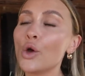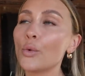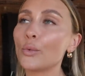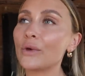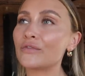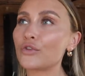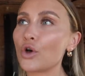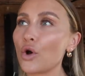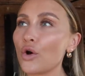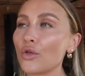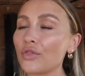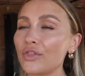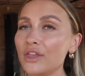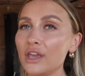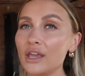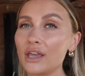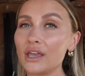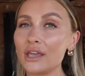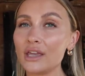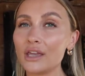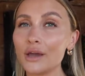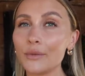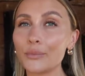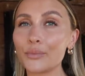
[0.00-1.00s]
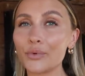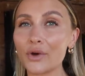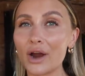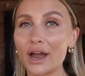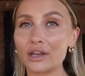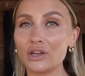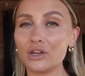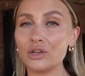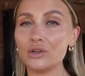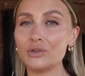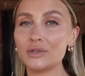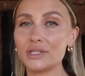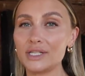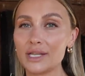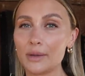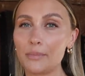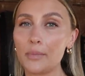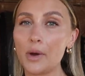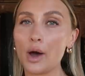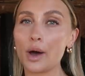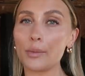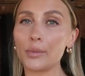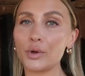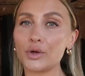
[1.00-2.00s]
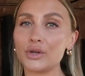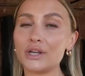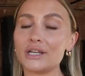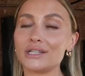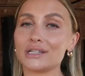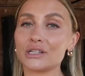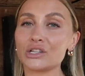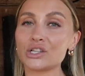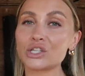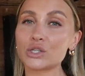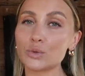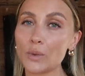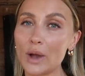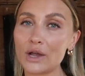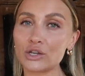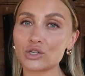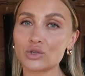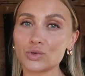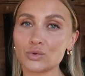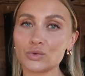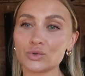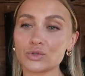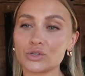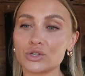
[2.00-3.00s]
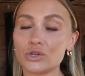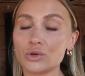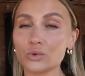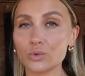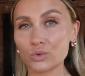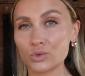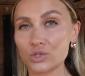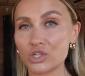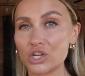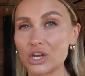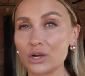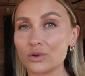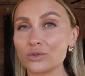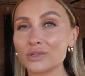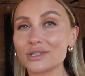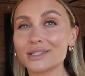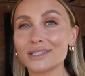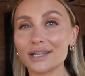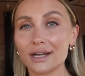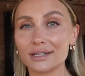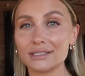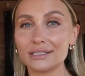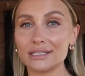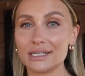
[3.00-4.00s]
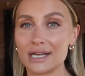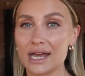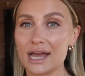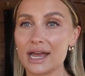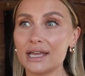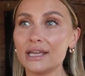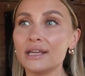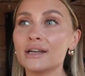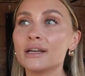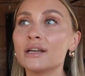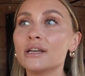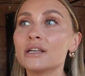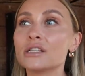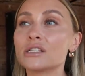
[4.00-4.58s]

We've got the brand new zip up hoodies and the sweatshorts launching on Sunday.